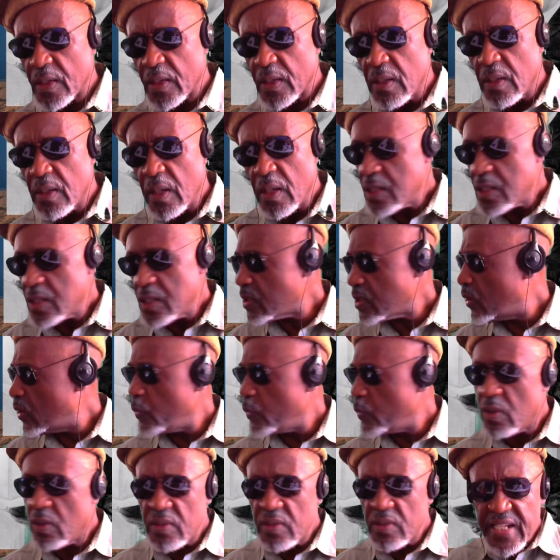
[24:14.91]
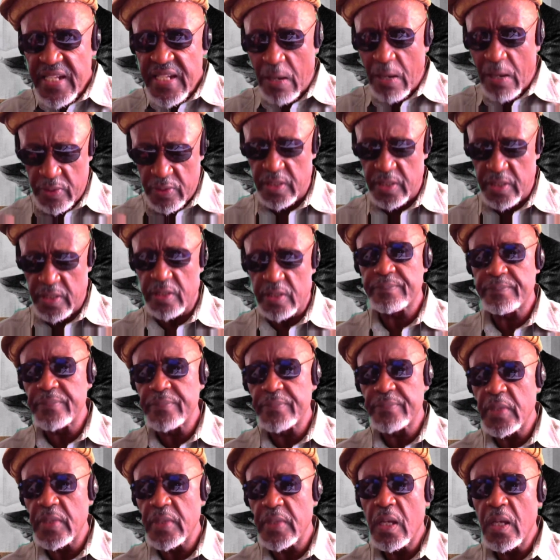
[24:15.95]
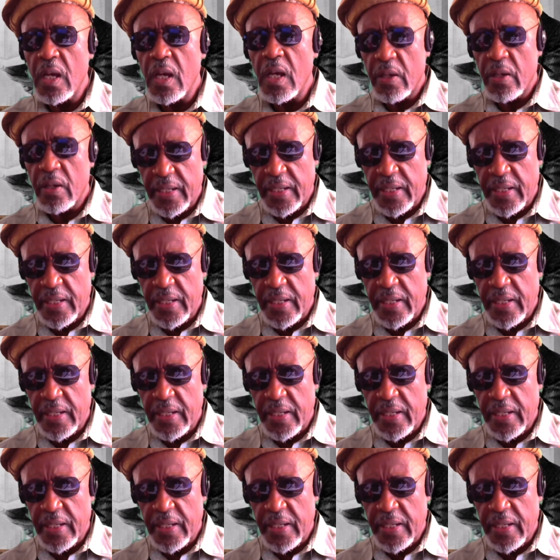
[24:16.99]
So we're going to leave that one there. Okay.